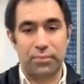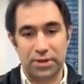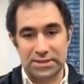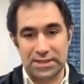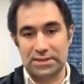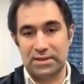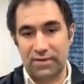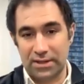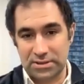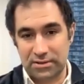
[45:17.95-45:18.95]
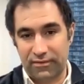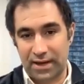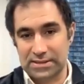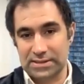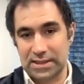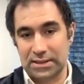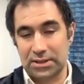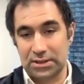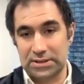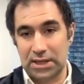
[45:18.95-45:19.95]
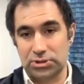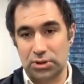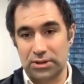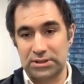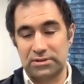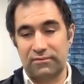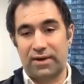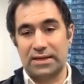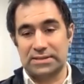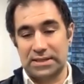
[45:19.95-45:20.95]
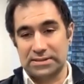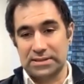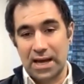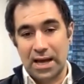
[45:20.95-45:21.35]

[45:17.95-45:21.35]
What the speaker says: predictive interfaces and contextual interfaces.